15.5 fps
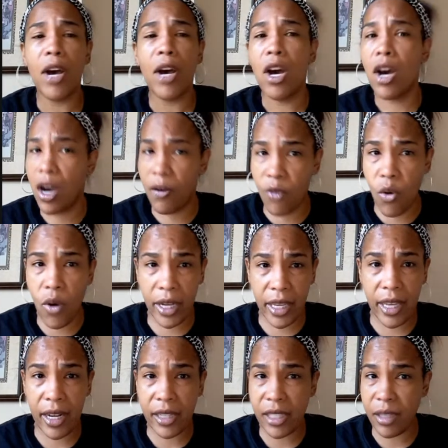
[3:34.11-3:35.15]
of going to
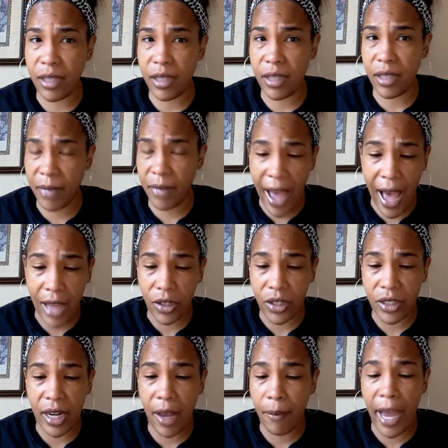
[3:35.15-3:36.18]
get us some dollars.
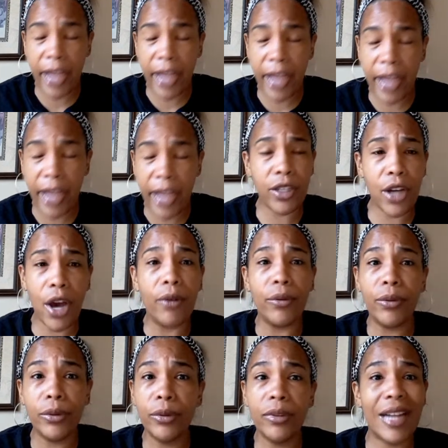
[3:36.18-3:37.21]
And I'm like, no,
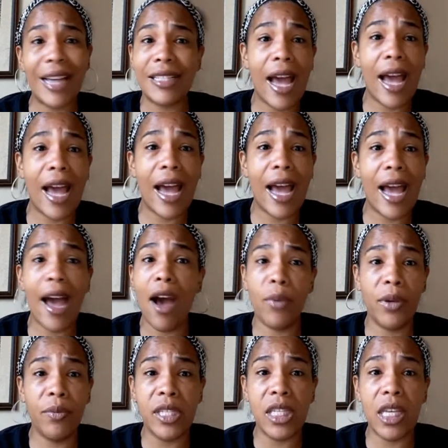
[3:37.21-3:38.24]
that's not how we
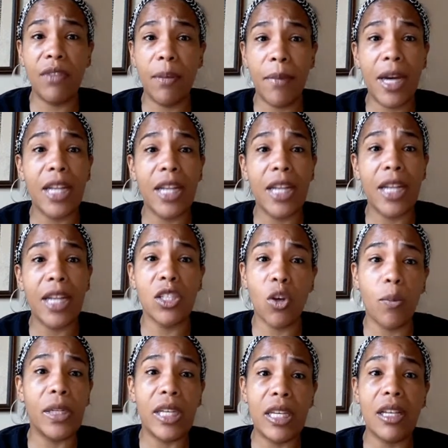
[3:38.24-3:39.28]
receive the money. So
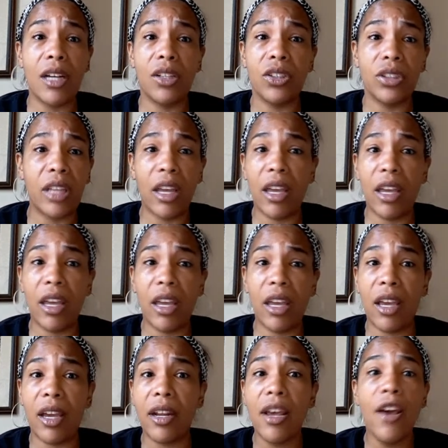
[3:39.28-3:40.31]
please
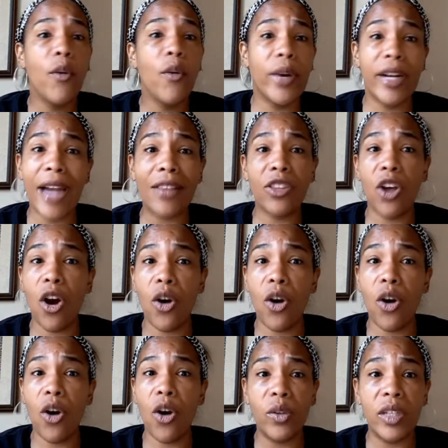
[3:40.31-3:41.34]
understand, we're not the
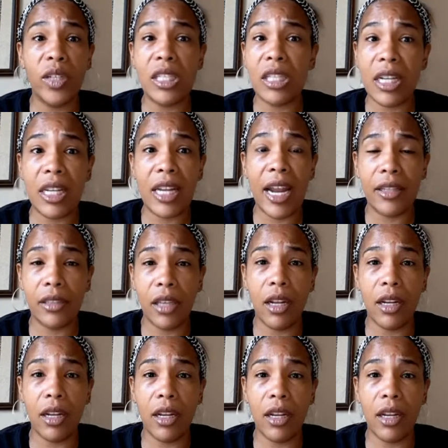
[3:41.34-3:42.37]
only city that is
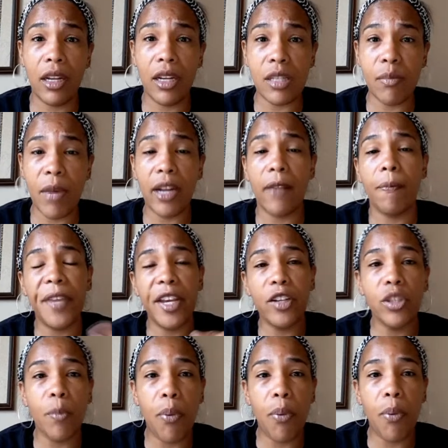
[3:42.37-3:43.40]
getting this money.
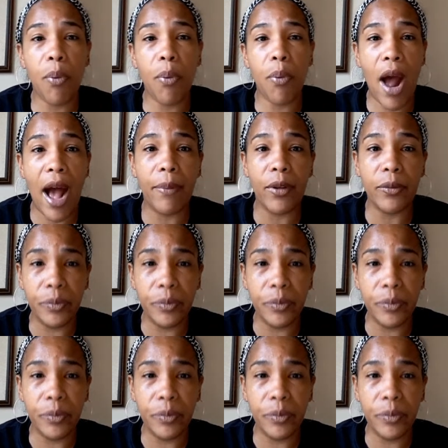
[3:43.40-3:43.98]
Here's the problem.